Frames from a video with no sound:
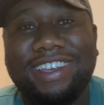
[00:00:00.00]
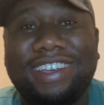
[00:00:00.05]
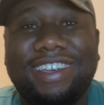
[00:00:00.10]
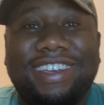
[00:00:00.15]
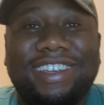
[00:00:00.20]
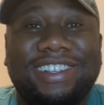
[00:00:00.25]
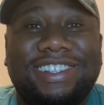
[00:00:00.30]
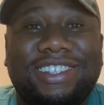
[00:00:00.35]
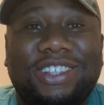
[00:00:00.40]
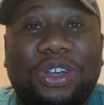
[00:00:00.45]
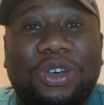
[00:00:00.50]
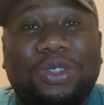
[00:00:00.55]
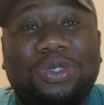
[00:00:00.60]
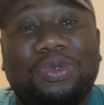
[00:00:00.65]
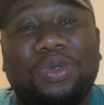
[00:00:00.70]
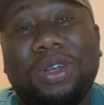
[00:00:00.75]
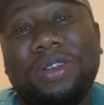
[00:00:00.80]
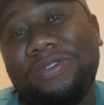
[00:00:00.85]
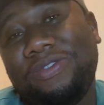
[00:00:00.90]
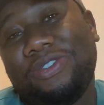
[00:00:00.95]
it's now
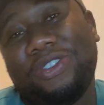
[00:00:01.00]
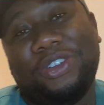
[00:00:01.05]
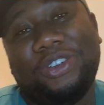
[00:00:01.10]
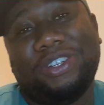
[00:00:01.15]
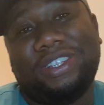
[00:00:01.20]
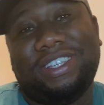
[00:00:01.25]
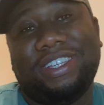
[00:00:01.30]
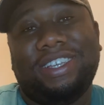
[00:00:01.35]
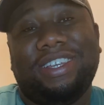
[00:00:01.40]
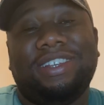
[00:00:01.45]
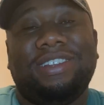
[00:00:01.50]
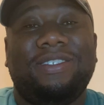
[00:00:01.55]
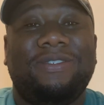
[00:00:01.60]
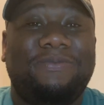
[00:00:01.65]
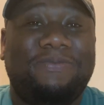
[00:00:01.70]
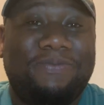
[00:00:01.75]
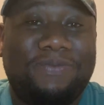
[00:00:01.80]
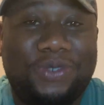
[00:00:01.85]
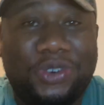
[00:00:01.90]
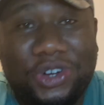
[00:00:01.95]
12:30 in the
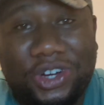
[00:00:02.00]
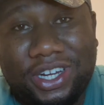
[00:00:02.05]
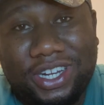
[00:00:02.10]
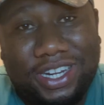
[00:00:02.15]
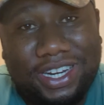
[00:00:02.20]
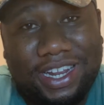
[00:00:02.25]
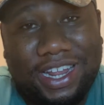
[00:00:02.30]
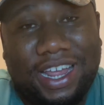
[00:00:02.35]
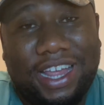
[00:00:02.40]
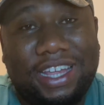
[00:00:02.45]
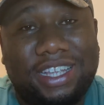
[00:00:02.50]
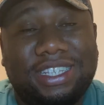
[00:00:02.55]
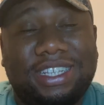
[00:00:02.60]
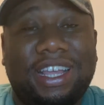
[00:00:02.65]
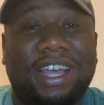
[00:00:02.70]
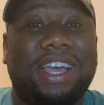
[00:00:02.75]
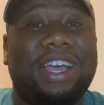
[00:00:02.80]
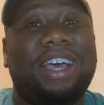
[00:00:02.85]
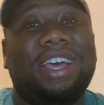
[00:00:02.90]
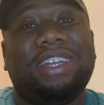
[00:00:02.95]
morning, guys.
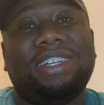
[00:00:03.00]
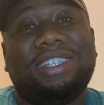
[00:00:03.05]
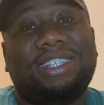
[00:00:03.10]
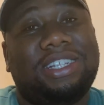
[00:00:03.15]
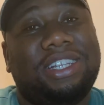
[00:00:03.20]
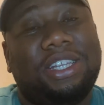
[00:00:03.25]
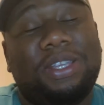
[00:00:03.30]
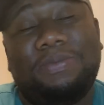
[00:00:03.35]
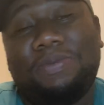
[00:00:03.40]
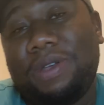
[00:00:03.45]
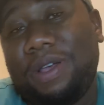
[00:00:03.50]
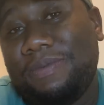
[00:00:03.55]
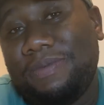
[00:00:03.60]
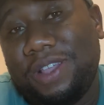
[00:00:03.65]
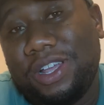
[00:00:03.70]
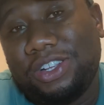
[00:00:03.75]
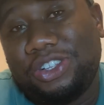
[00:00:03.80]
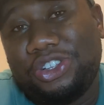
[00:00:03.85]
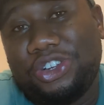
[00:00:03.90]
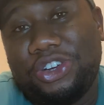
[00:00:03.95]
I can't sleep. I'm
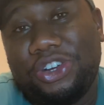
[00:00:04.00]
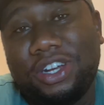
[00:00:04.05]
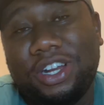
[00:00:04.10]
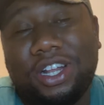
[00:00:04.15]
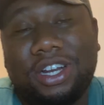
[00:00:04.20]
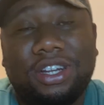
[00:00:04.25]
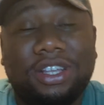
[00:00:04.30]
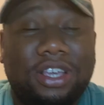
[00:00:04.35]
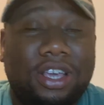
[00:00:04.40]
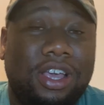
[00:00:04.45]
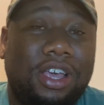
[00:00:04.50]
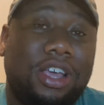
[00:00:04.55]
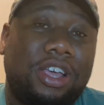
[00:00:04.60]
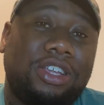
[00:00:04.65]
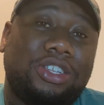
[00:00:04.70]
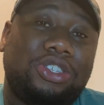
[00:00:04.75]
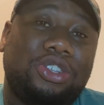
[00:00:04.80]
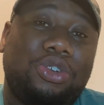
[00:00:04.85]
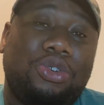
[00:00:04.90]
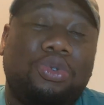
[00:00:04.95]
nocturnal.
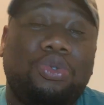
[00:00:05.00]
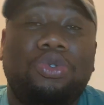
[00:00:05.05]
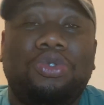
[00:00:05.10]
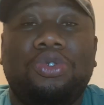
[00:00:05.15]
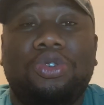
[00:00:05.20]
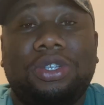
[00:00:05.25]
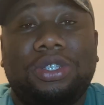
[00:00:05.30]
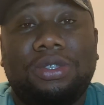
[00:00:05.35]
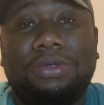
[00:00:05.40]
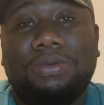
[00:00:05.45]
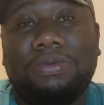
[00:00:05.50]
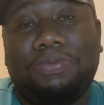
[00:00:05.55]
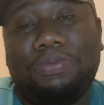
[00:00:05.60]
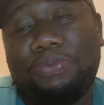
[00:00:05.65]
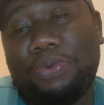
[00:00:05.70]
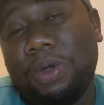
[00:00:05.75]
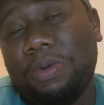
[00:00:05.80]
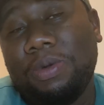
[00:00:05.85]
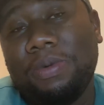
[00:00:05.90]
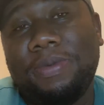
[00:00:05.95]
So who knows,
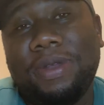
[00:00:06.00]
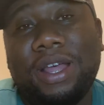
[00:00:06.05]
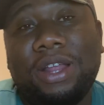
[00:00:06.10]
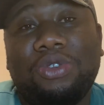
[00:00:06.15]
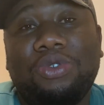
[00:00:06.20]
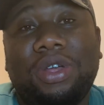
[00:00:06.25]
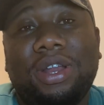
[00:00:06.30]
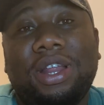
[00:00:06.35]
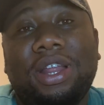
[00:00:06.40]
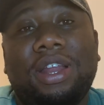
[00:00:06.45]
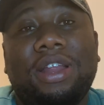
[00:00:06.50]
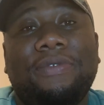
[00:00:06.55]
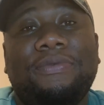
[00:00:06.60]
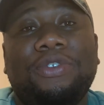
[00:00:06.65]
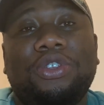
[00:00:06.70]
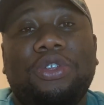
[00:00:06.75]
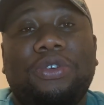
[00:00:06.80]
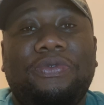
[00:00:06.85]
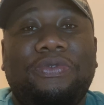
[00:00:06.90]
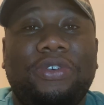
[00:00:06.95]
probably I do another
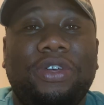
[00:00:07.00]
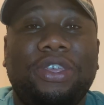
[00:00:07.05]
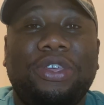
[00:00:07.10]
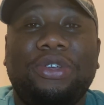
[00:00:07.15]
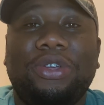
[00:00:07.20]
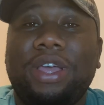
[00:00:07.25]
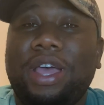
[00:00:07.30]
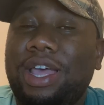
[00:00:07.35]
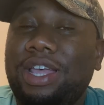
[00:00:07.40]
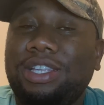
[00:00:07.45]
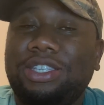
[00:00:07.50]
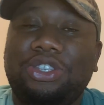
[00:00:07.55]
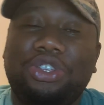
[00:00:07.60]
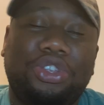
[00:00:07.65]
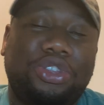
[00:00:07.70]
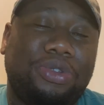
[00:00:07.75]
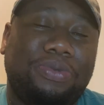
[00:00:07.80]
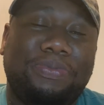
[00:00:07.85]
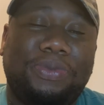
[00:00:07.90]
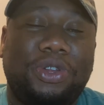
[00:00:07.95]
video for you guys. You
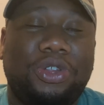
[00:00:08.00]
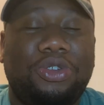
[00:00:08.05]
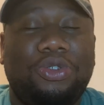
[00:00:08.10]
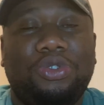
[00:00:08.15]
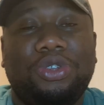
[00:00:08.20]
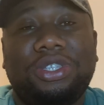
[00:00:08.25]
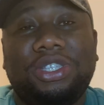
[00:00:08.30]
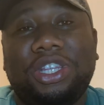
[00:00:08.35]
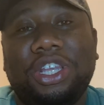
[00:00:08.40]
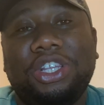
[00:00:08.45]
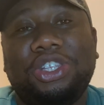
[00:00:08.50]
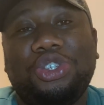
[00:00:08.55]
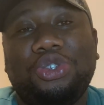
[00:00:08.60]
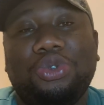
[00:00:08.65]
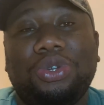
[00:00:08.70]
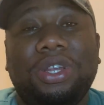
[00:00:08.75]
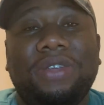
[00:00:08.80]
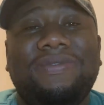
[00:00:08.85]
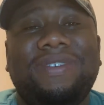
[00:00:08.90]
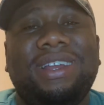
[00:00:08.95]
don't know. Stay
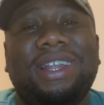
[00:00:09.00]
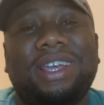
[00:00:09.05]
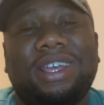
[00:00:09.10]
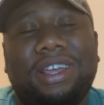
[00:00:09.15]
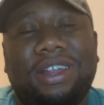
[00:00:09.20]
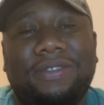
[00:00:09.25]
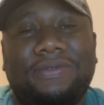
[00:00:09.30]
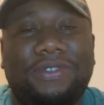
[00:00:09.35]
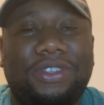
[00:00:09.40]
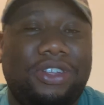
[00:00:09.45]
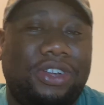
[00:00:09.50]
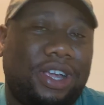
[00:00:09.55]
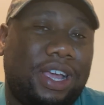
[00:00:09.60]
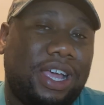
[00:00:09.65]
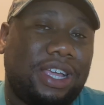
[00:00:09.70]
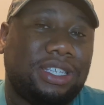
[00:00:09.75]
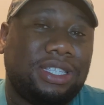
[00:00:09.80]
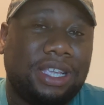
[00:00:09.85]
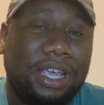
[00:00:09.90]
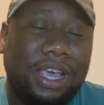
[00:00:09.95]
tuned, leave a like on the video,
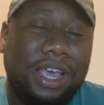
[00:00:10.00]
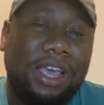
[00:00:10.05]
guys.